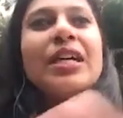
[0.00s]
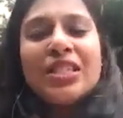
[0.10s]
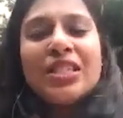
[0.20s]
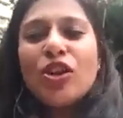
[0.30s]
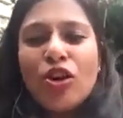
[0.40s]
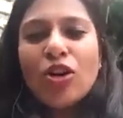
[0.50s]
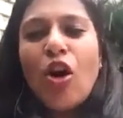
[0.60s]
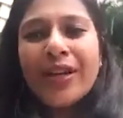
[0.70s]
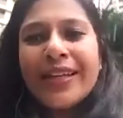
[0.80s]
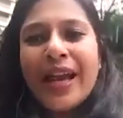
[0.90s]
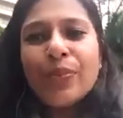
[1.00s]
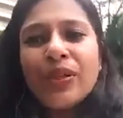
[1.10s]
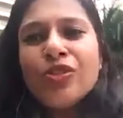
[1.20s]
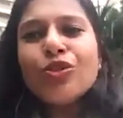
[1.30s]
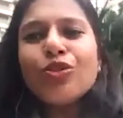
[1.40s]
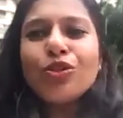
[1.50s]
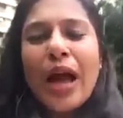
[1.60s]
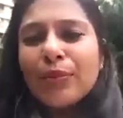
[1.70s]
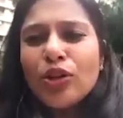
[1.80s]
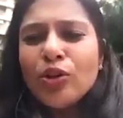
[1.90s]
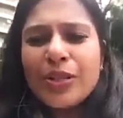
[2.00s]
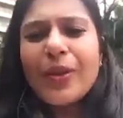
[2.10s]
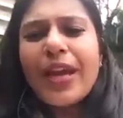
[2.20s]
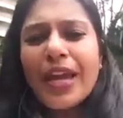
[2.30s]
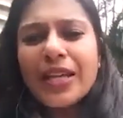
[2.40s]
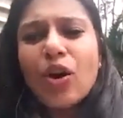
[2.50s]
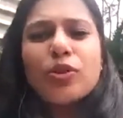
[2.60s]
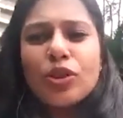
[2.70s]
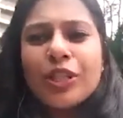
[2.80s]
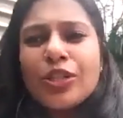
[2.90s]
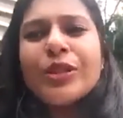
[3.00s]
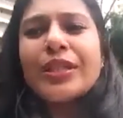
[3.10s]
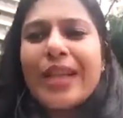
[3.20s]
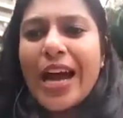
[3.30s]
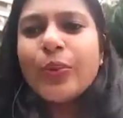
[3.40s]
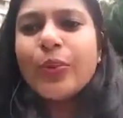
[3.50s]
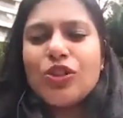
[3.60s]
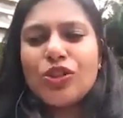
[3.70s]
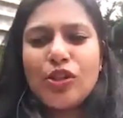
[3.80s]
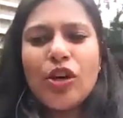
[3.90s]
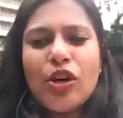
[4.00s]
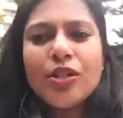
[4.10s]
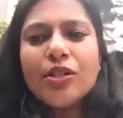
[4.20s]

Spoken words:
Since you're all on campus, so I'm sure you must be getting opportunities to interact with the teachers a lot.